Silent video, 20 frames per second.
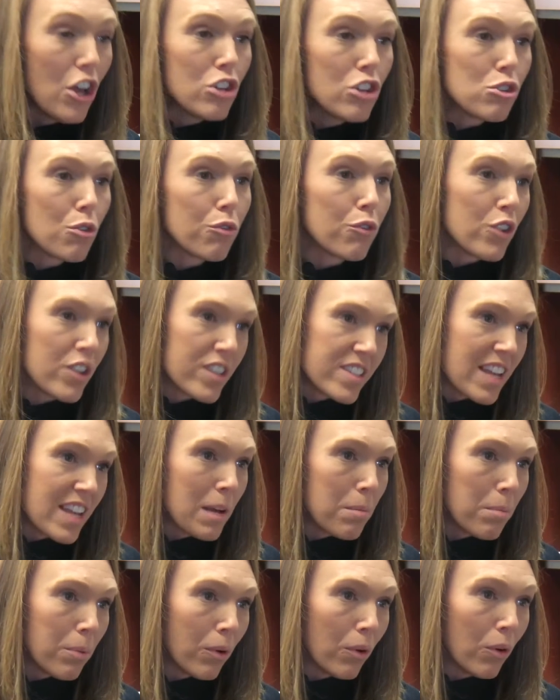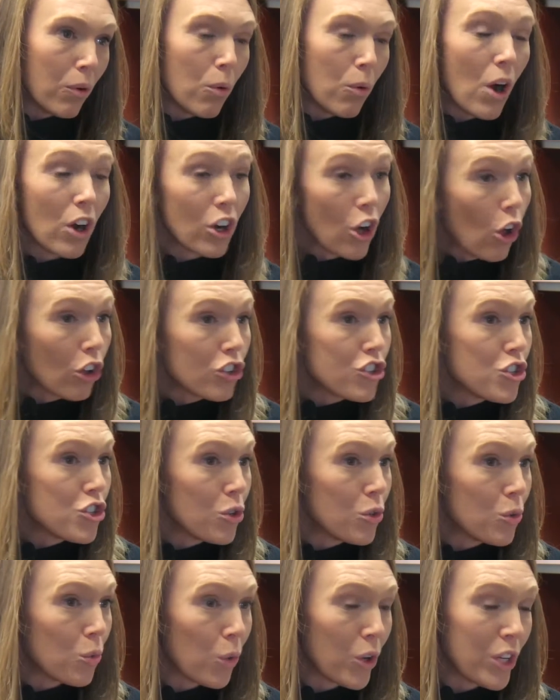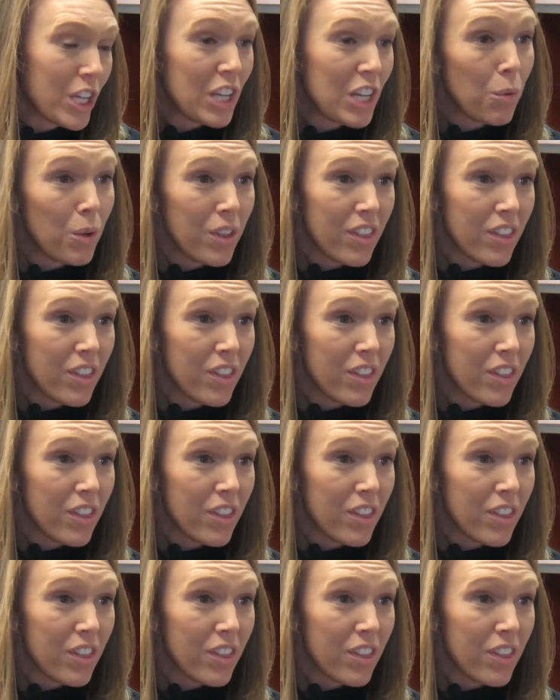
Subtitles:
So for example, a college student working